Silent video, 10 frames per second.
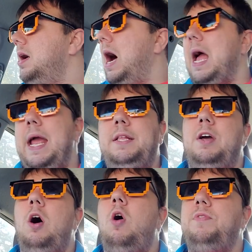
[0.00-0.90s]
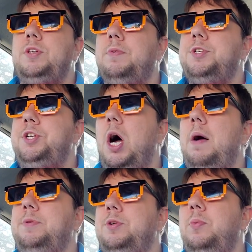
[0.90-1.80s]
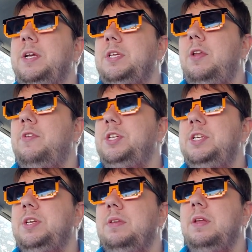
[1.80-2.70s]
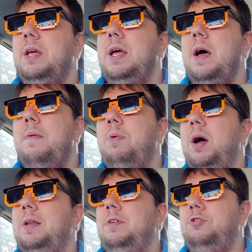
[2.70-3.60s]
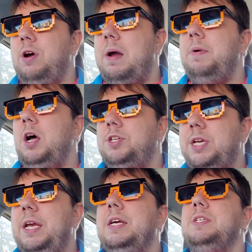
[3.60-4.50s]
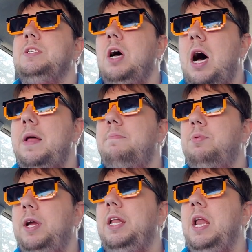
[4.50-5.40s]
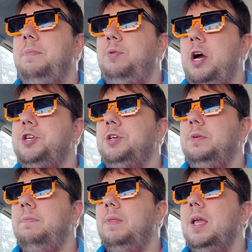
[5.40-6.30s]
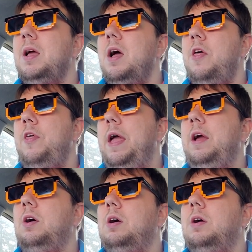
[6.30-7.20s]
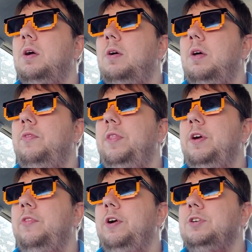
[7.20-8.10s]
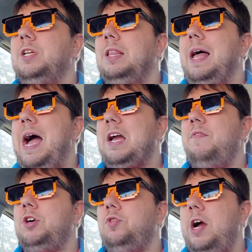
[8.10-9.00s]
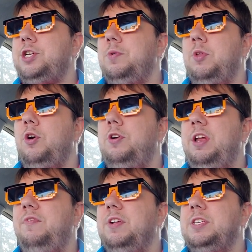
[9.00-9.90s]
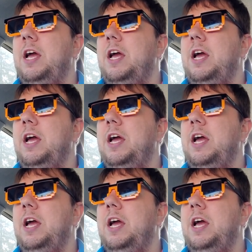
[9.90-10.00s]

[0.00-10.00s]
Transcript: I hate to call for someone's job 2 weeks into the season, but Greg Minuski is not bringing any pressure. There's a lack of aggression with our defense.